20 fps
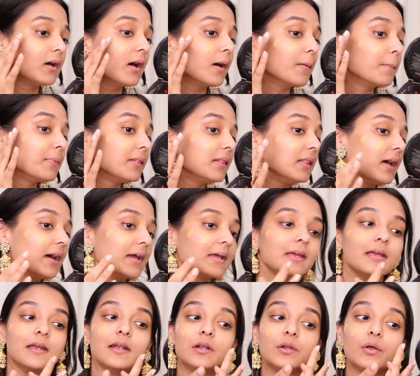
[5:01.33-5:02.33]

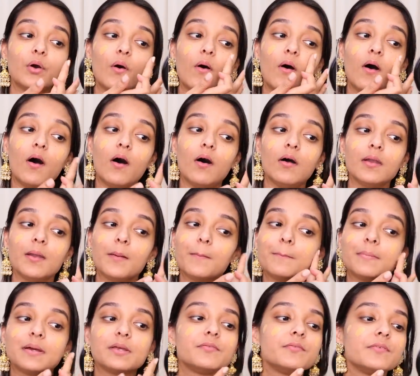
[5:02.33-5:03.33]
applying it on
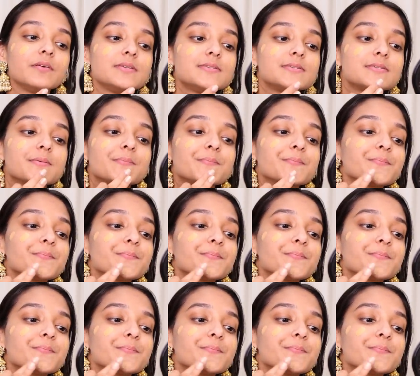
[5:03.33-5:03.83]
my face.